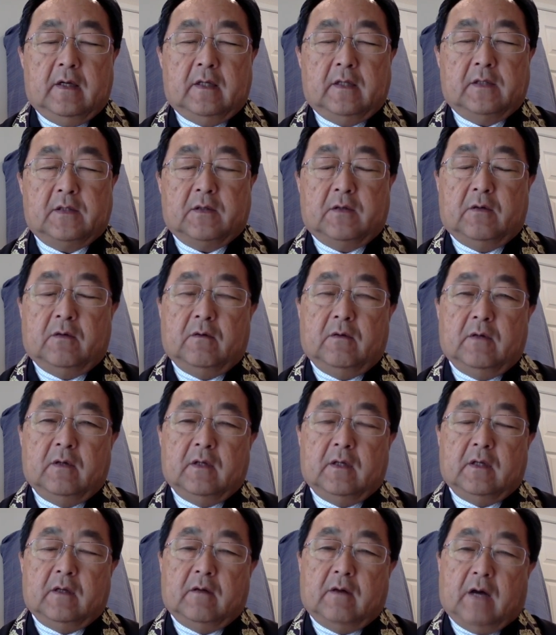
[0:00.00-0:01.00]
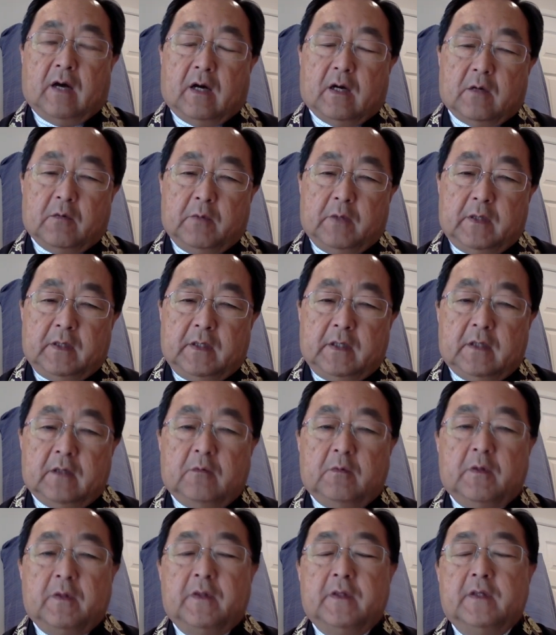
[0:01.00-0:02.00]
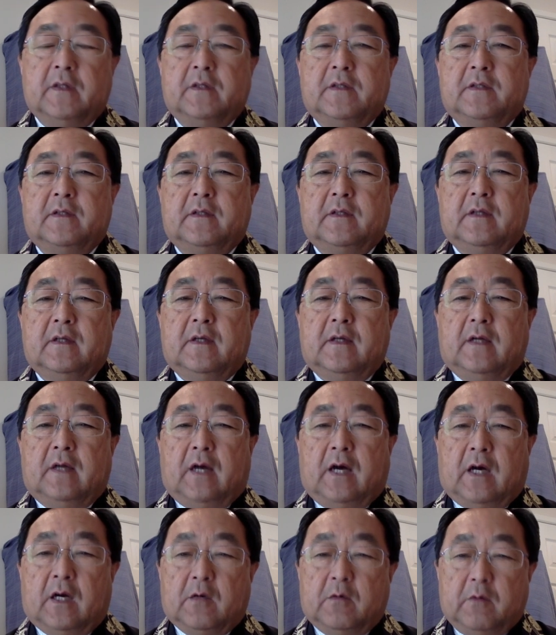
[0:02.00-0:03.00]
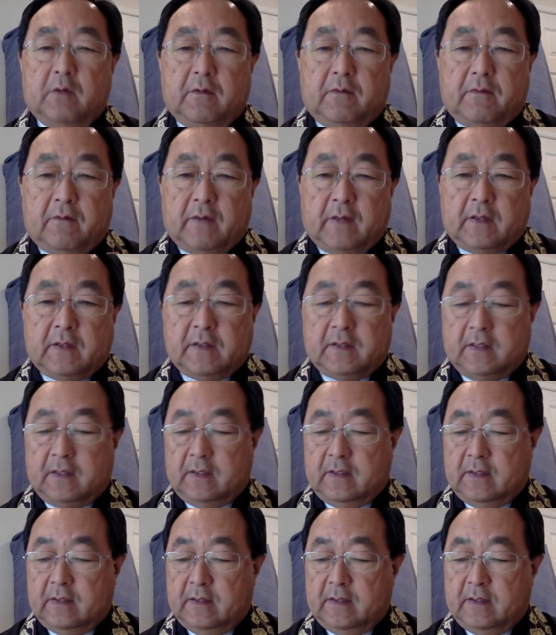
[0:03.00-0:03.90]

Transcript: So, how do we deal with this? How do we face it?